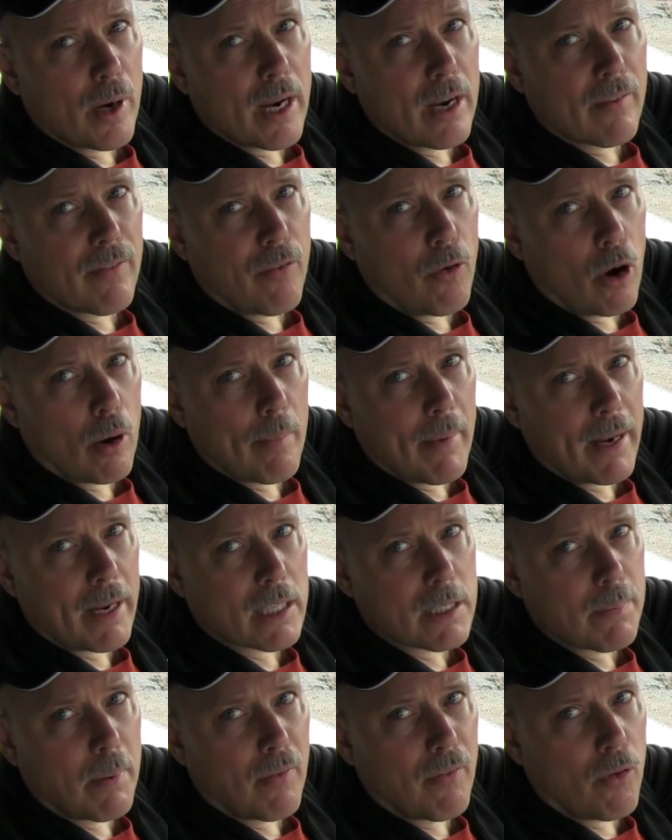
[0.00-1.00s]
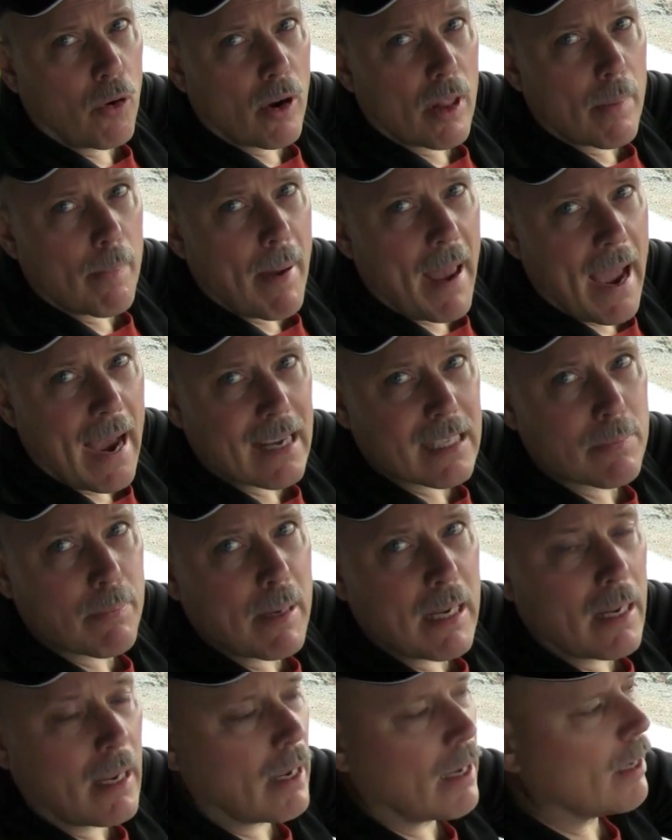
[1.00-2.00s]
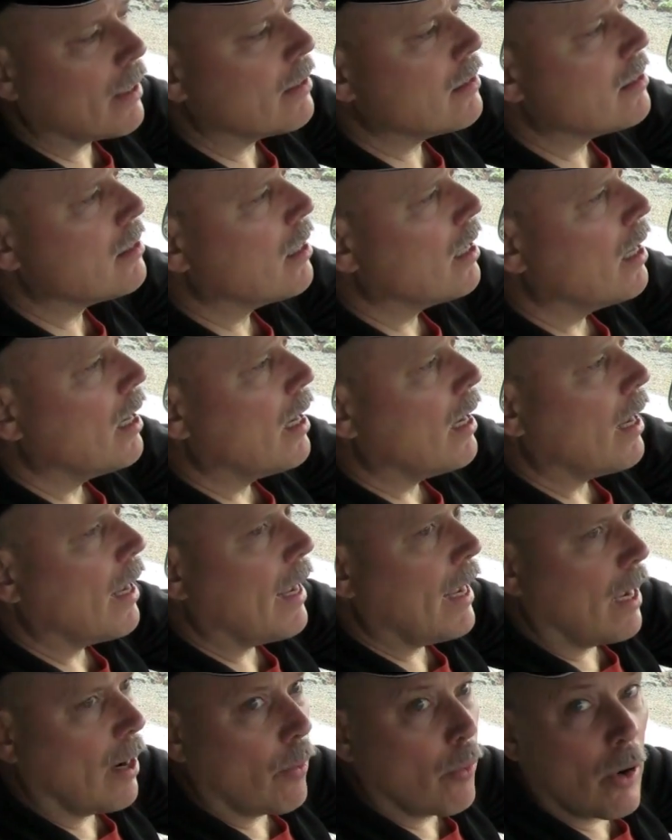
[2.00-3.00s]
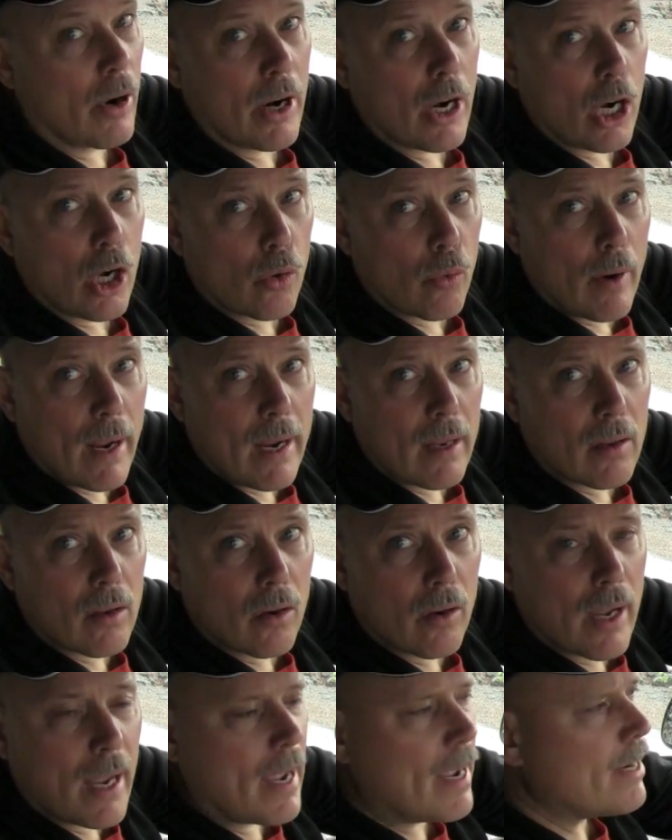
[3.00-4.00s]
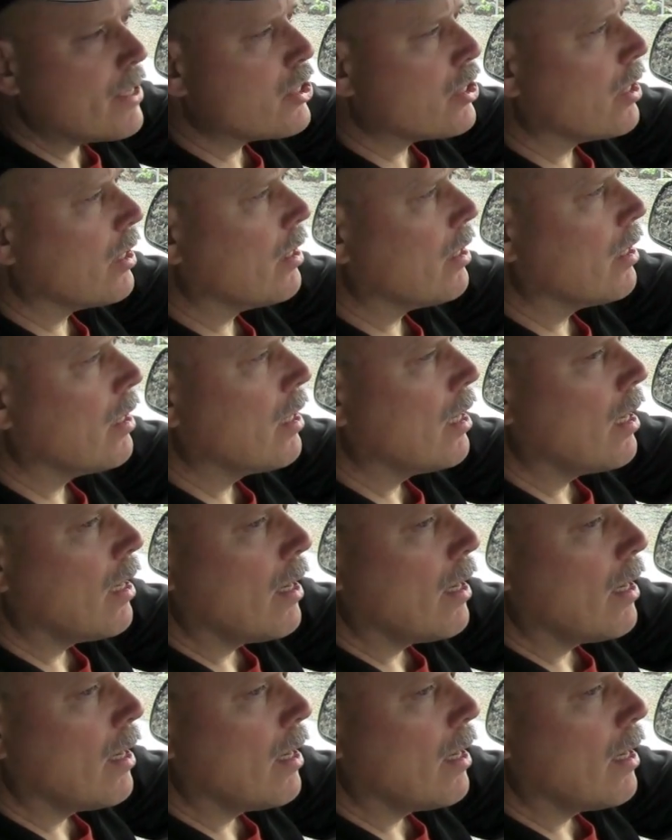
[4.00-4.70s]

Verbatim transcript: to 4 minutes before the pass begins, and we're in a great location.